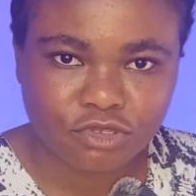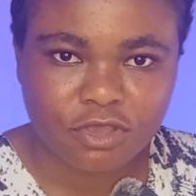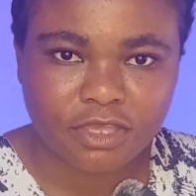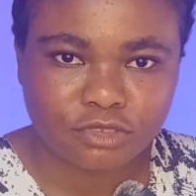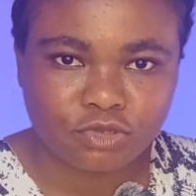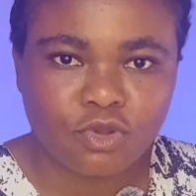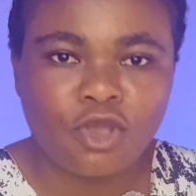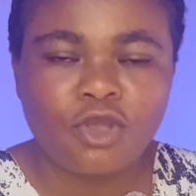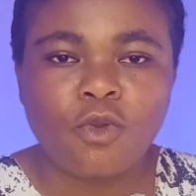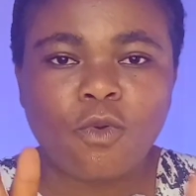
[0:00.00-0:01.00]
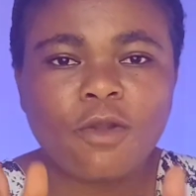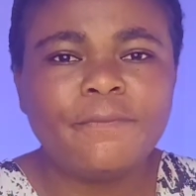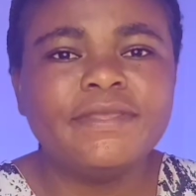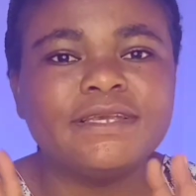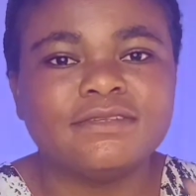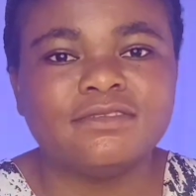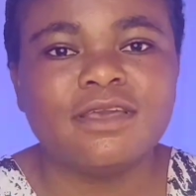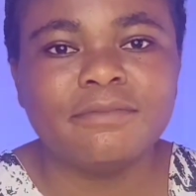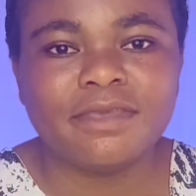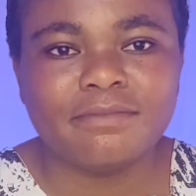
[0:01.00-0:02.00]
Okay, so copy the
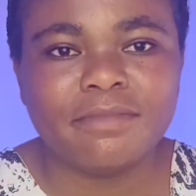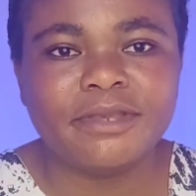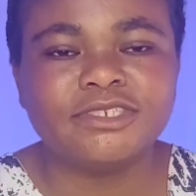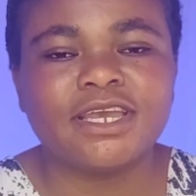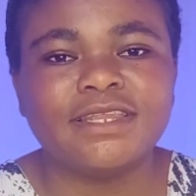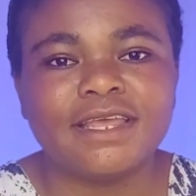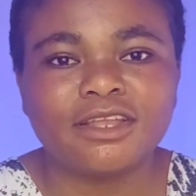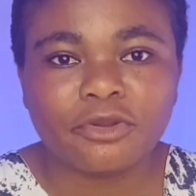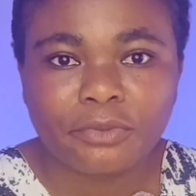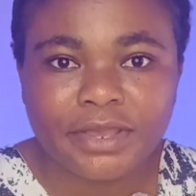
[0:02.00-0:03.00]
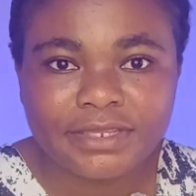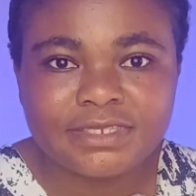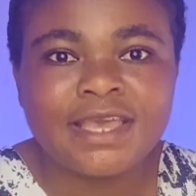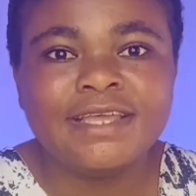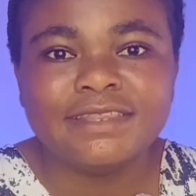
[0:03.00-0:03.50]
same image and then create